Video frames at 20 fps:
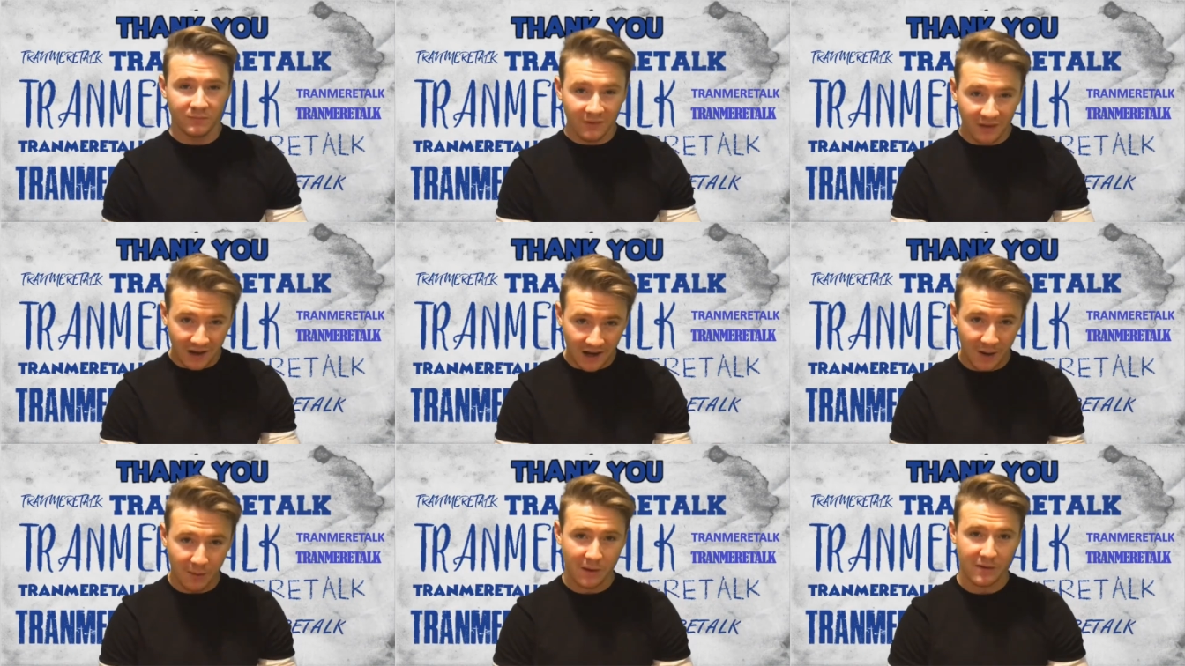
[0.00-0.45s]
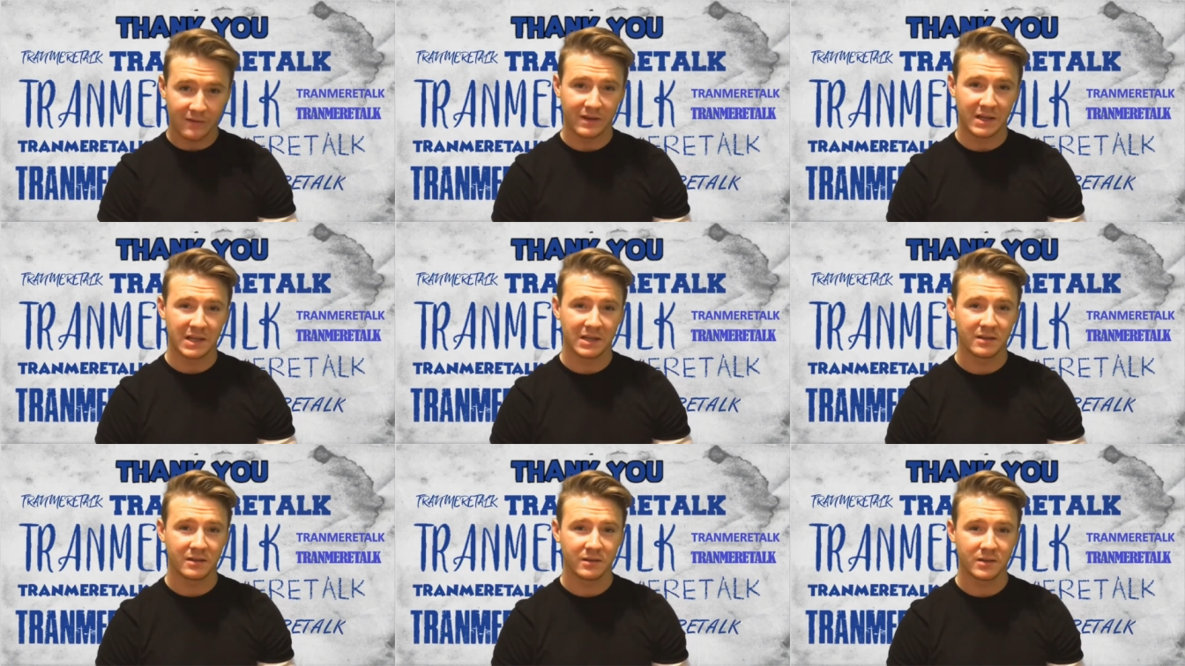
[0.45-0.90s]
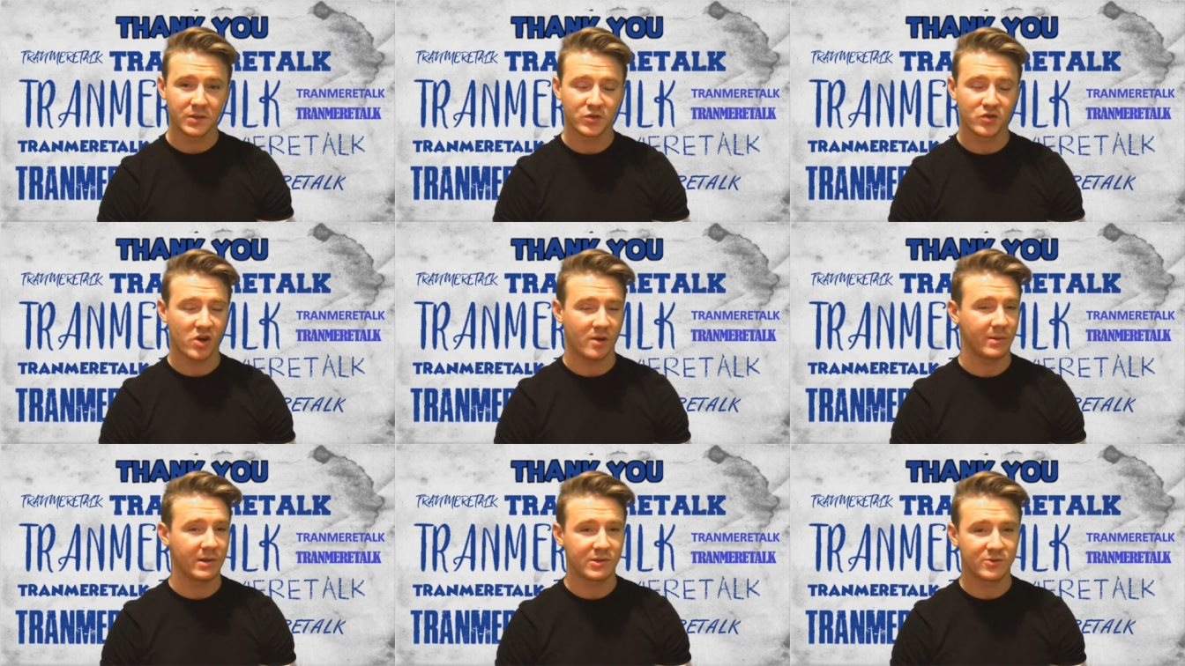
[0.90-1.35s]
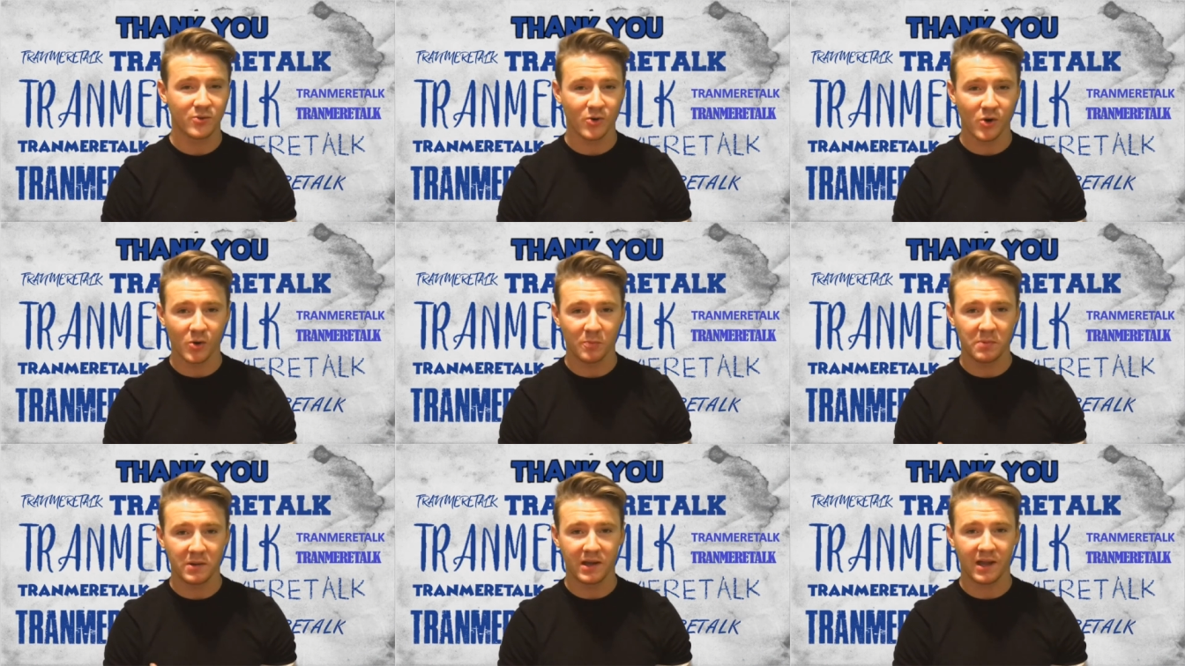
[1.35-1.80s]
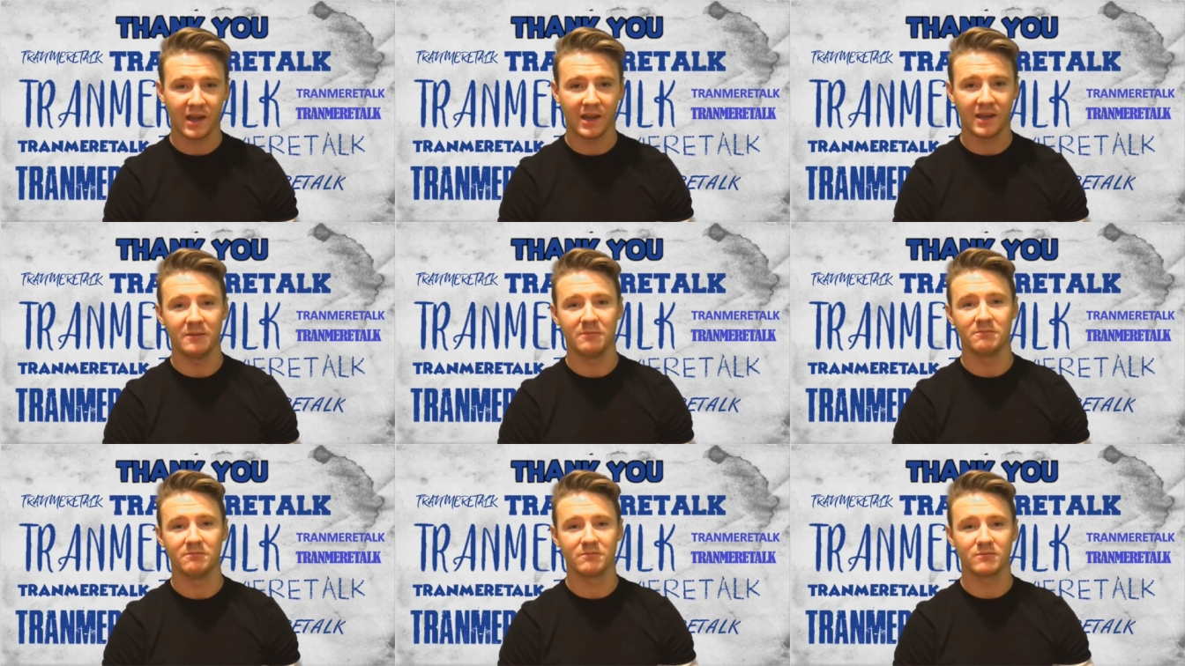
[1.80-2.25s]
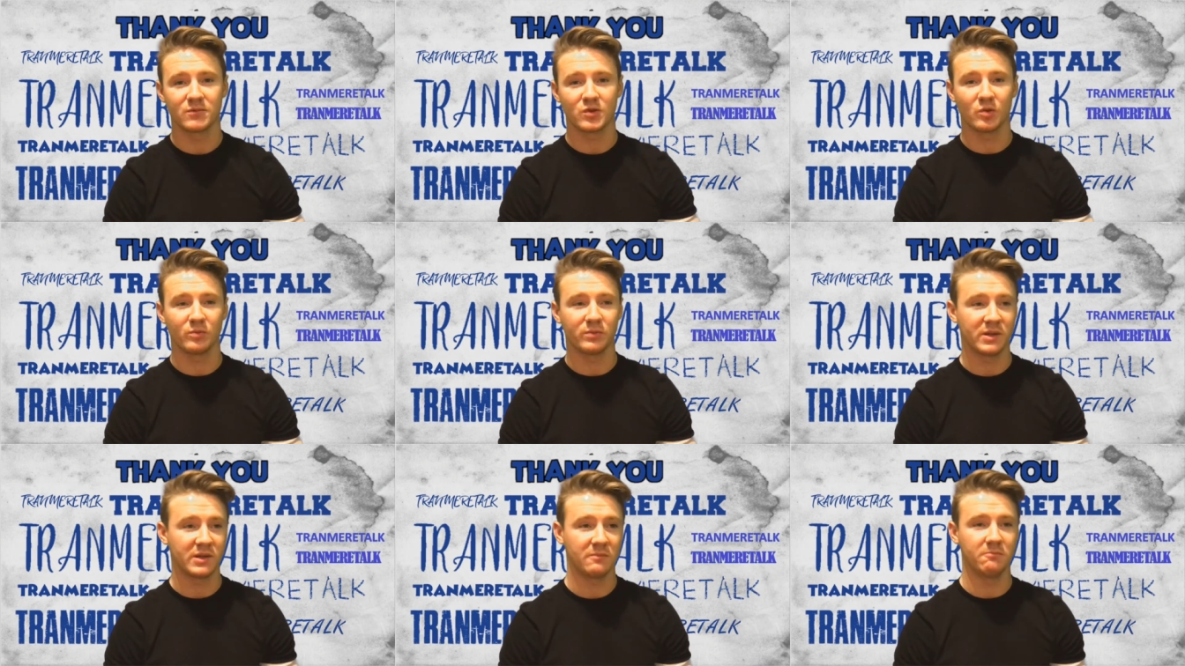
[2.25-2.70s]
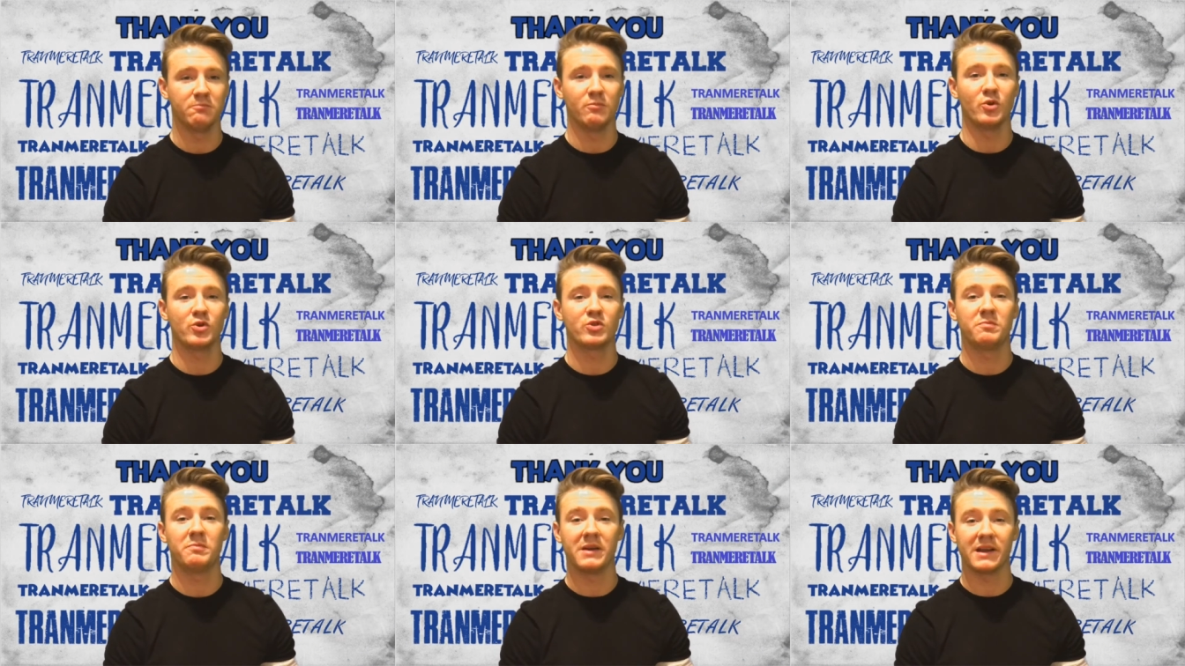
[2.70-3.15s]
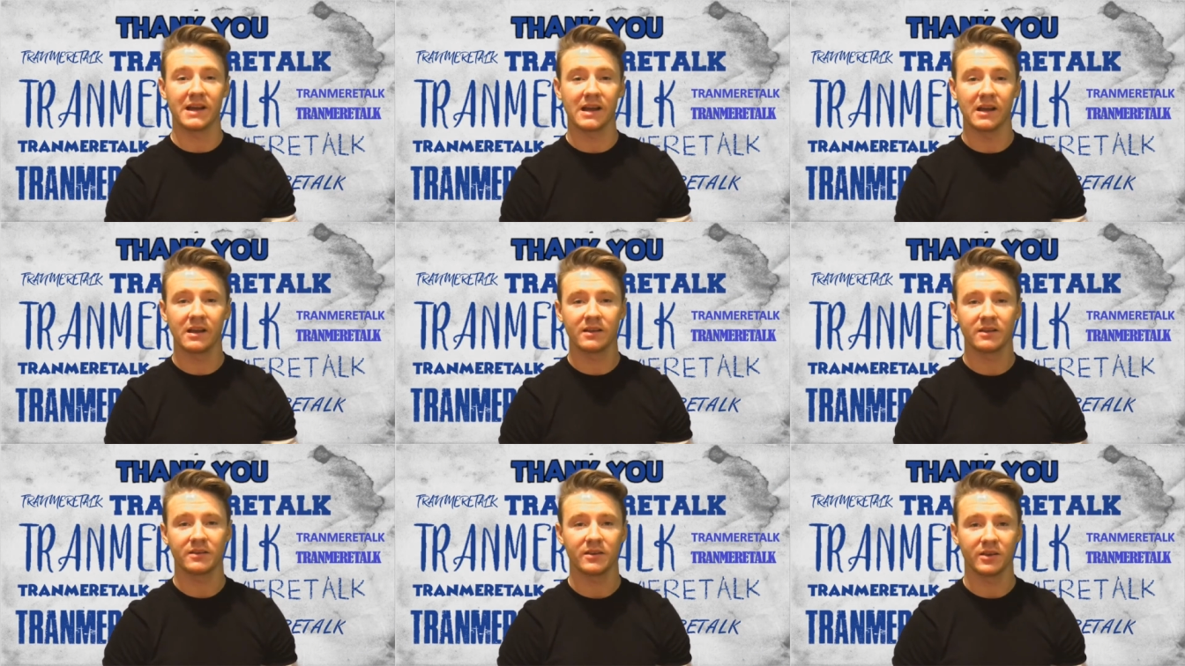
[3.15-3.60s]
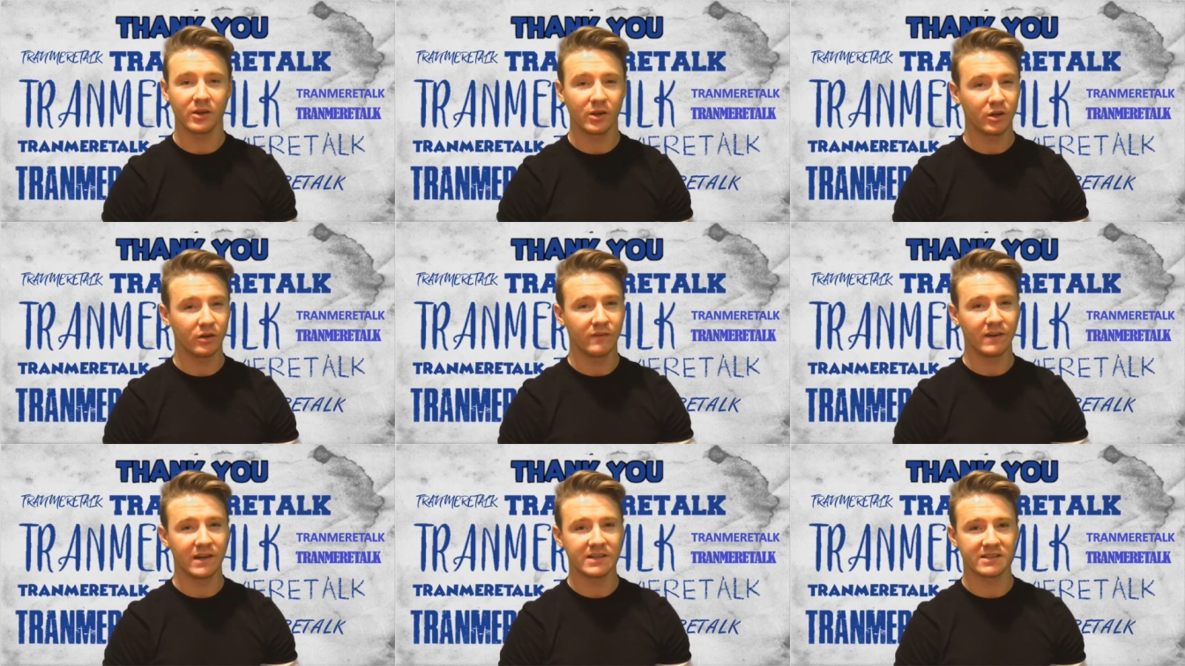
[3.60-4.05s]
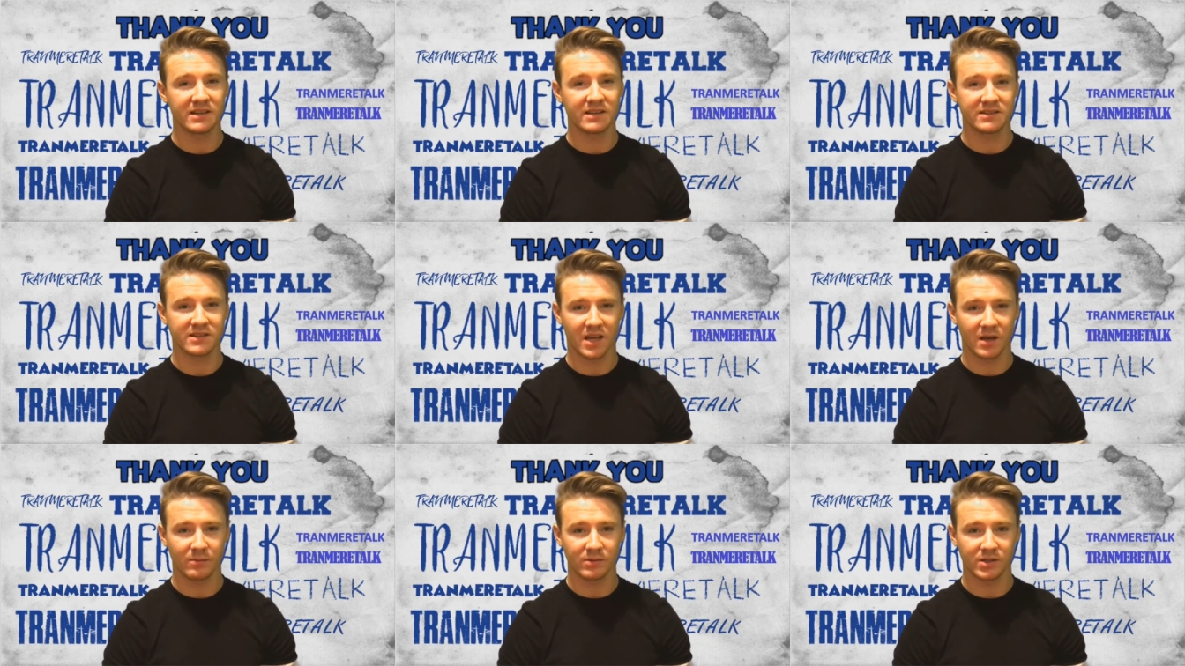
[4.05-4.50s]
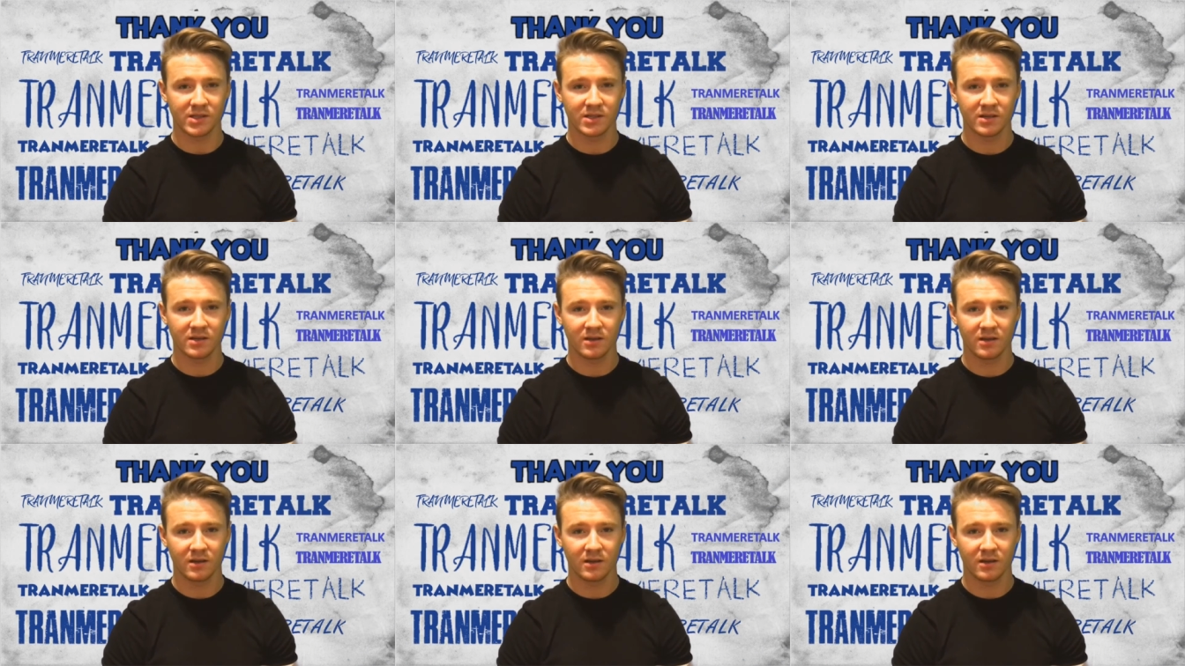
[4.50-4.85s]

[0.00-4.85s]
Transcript: However, Tranmere Talk became something much bigger than a university assignment.